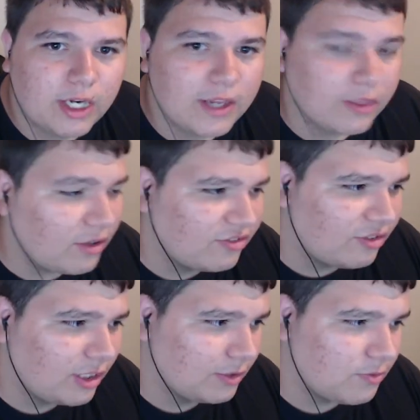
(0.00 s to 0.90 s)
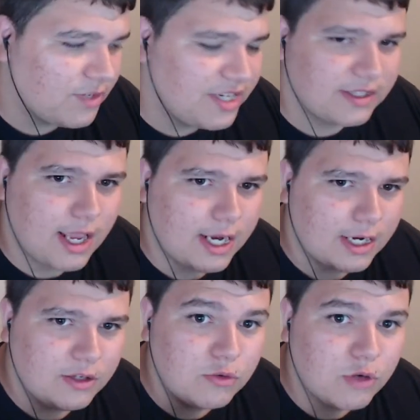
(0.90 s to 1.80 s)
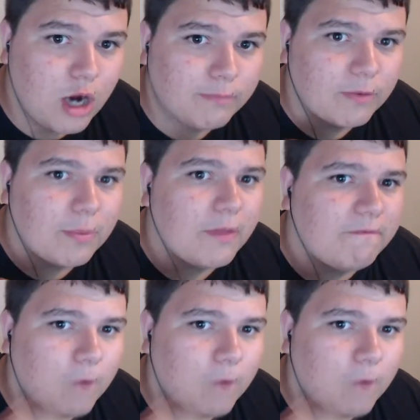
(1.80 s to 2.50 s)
I love Fallout 3's, like, you come from the